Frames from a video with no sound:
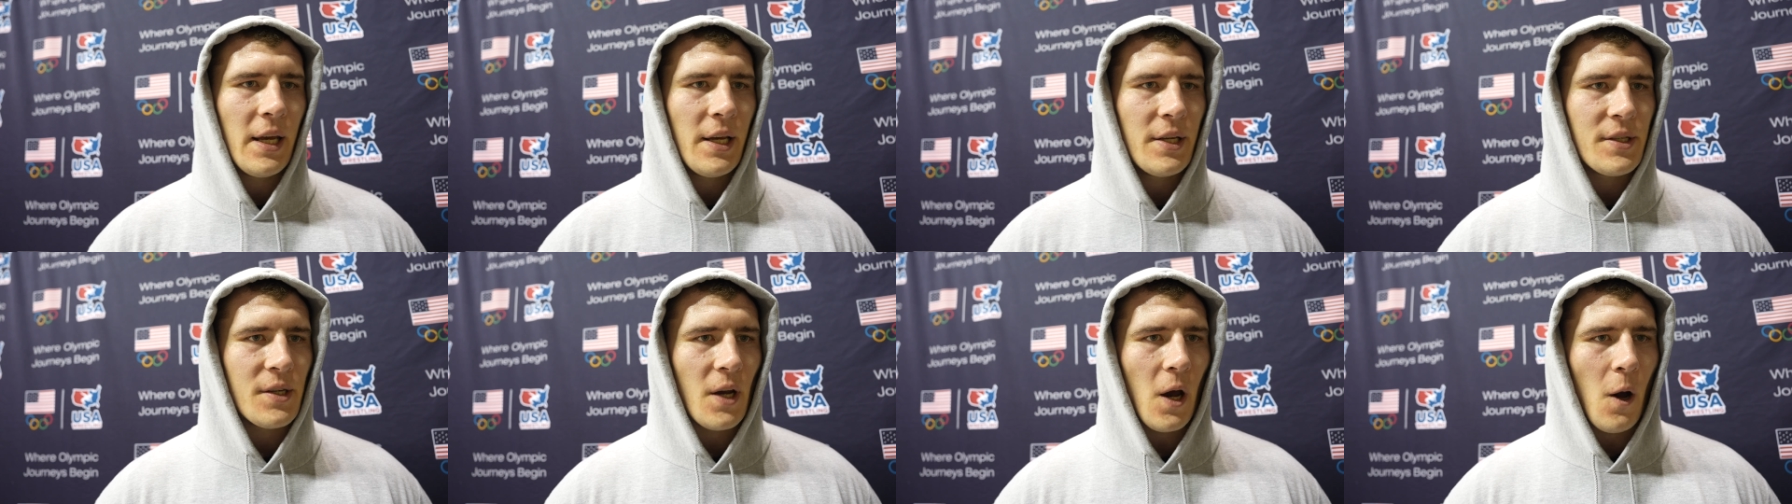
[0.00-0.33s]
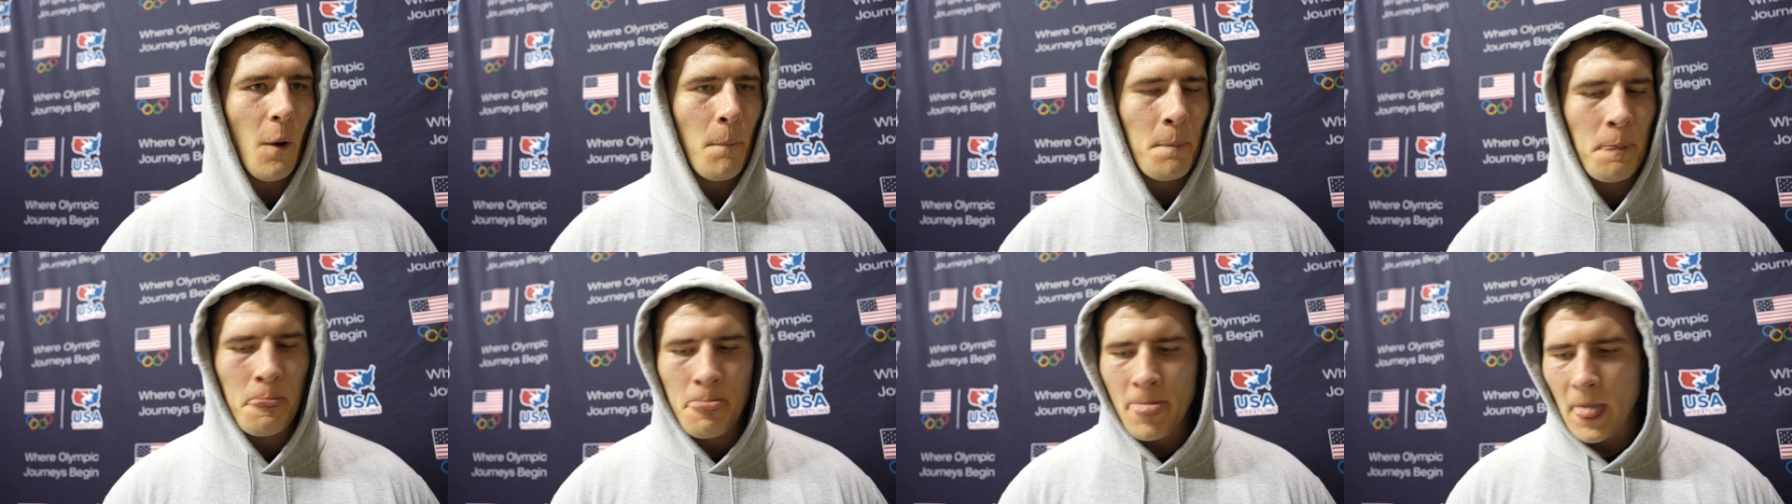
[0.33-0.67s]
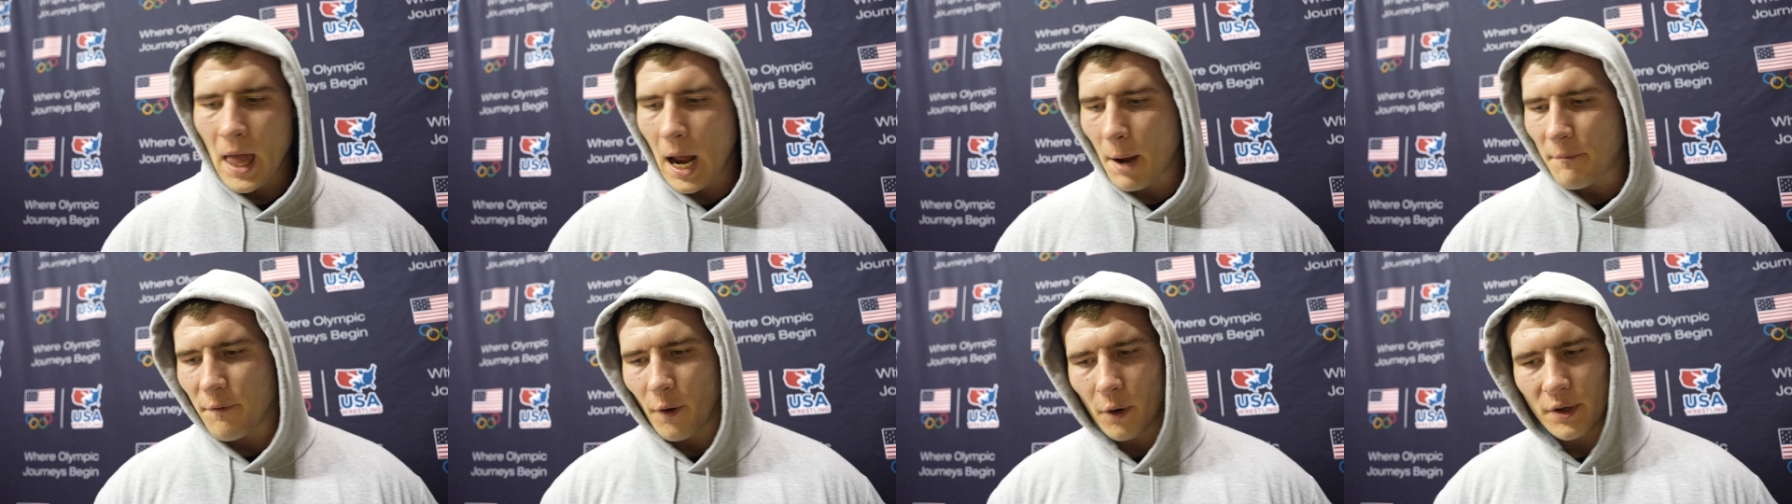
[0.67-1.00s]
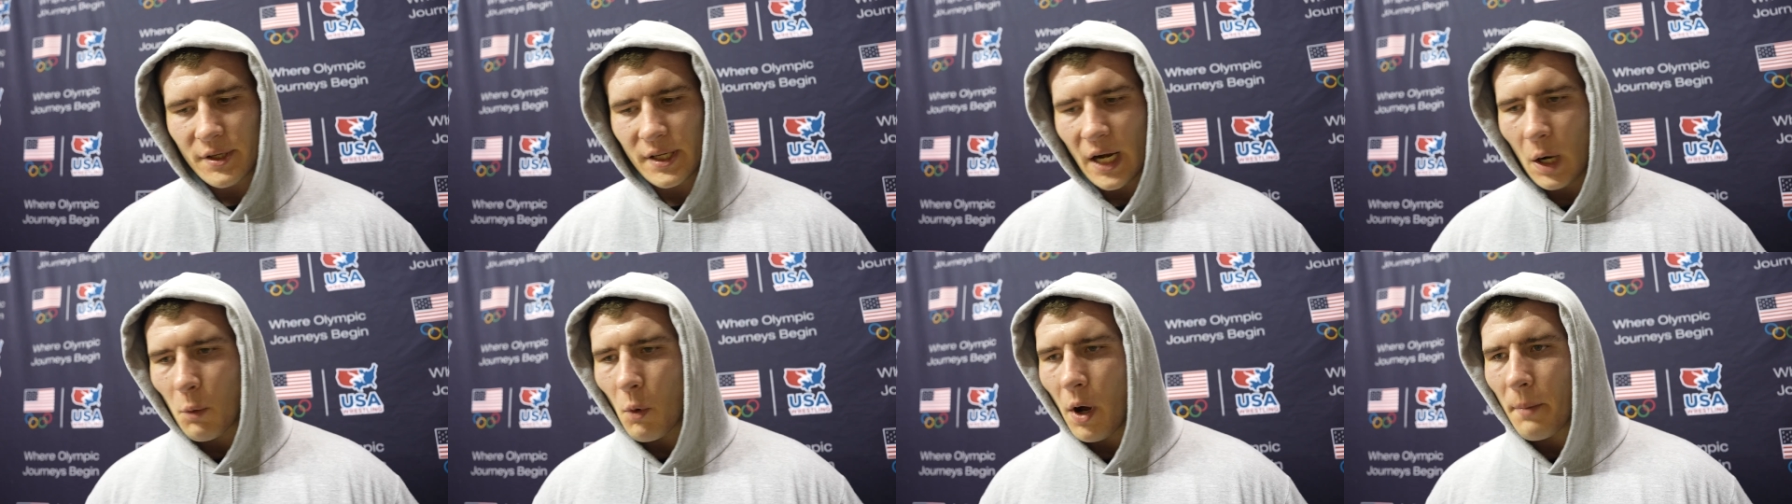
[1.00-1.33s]
So I'm
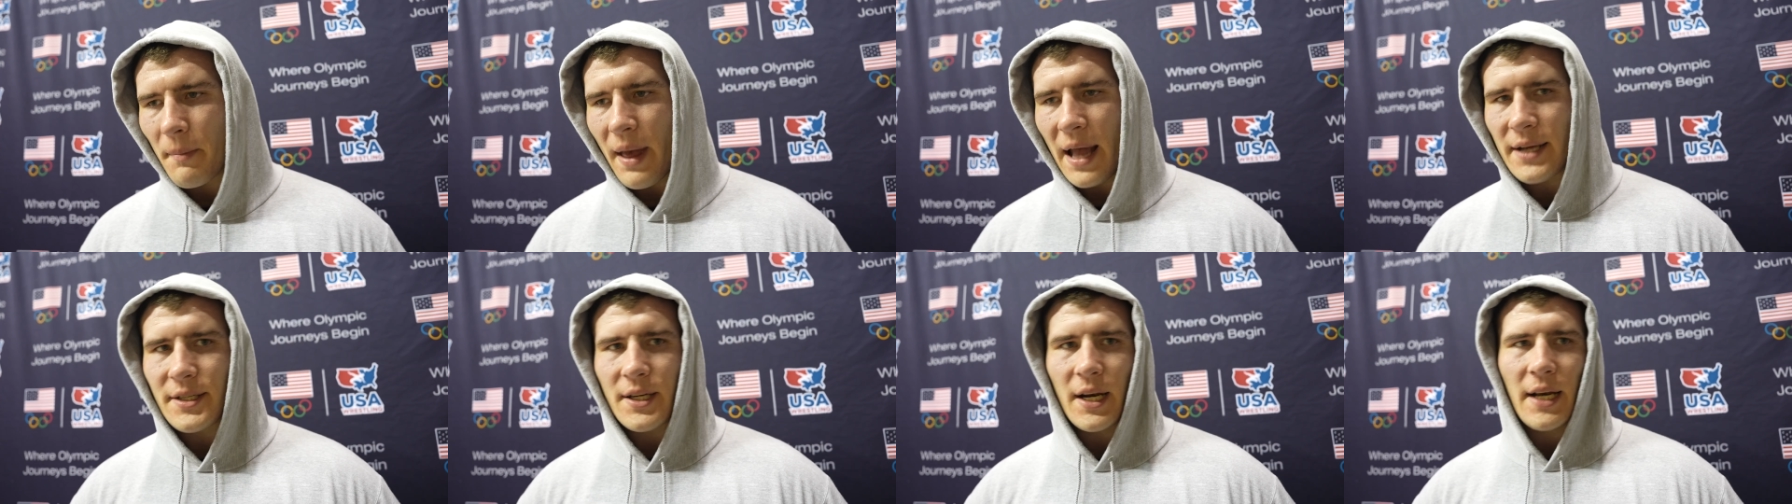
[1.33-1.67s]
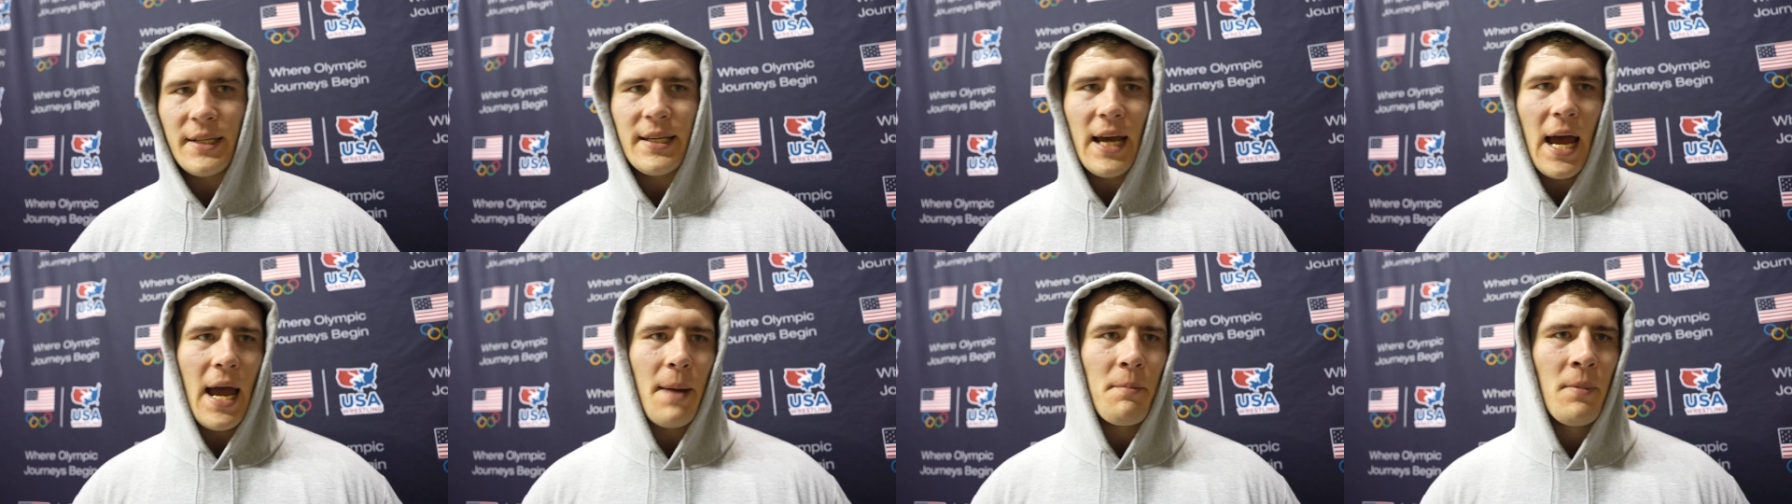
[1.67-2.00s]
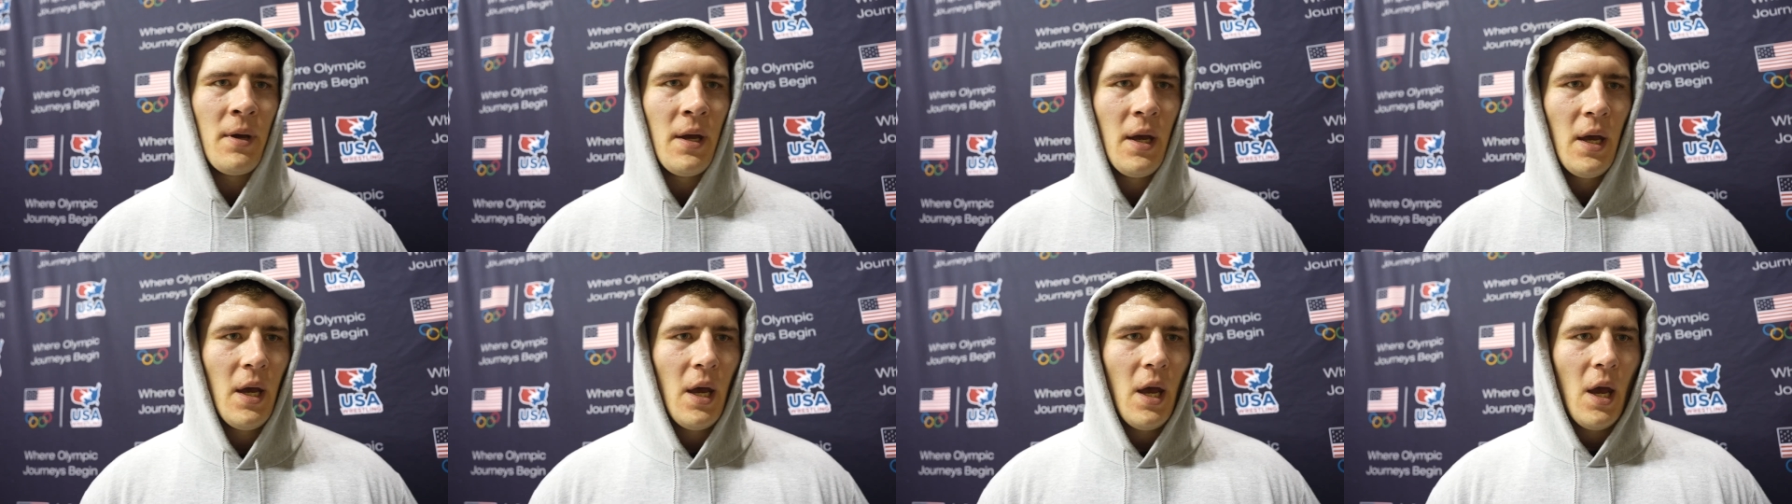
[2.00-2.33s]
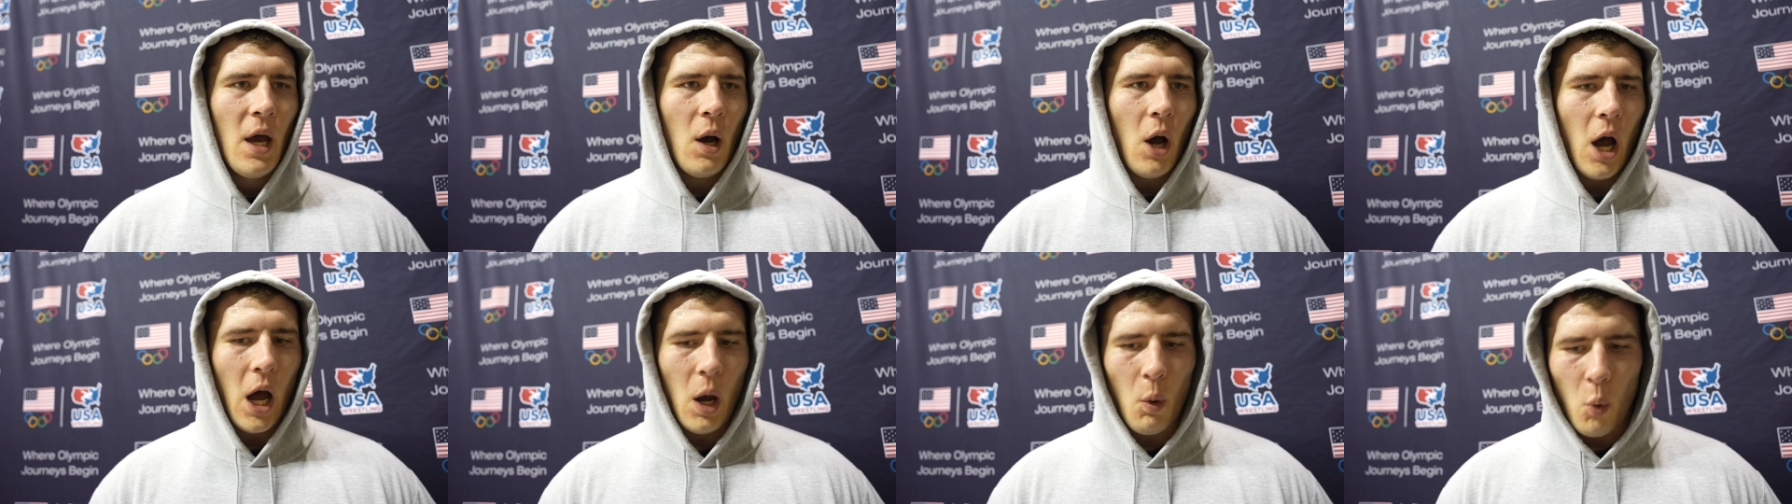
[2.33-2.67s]
focusing on one match at a time,
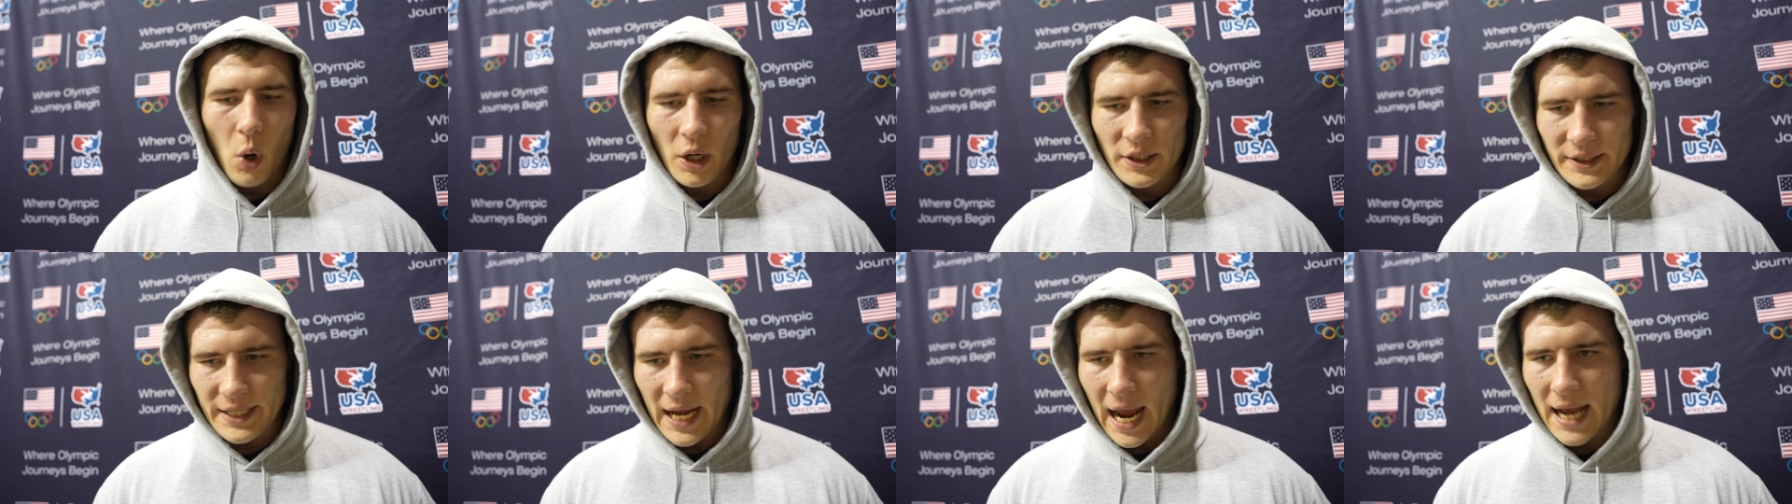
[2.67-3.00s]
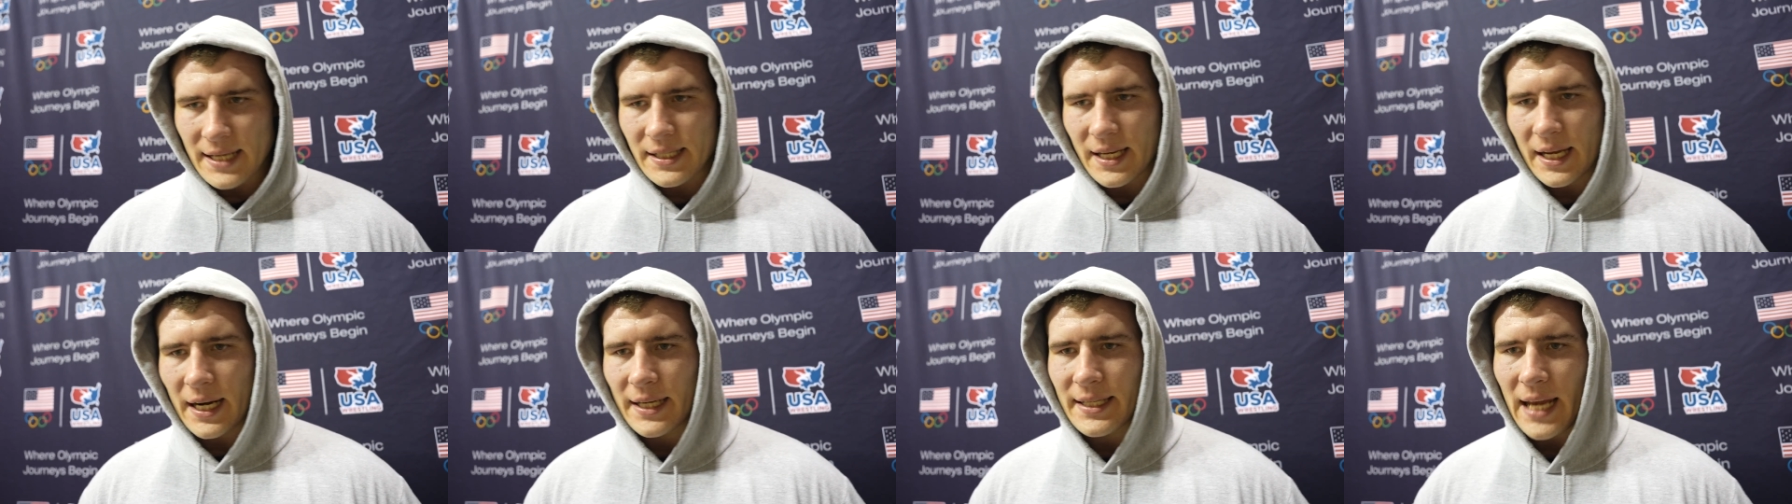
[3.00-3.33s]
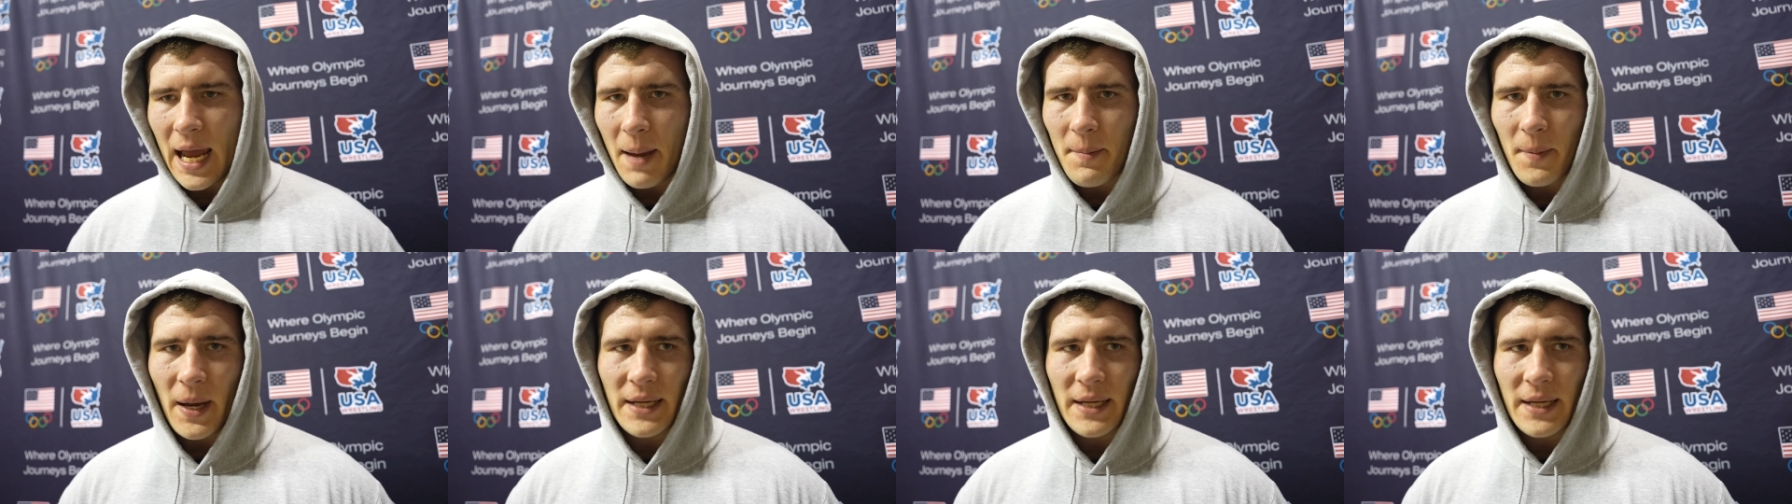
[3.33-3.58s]
one task at a time.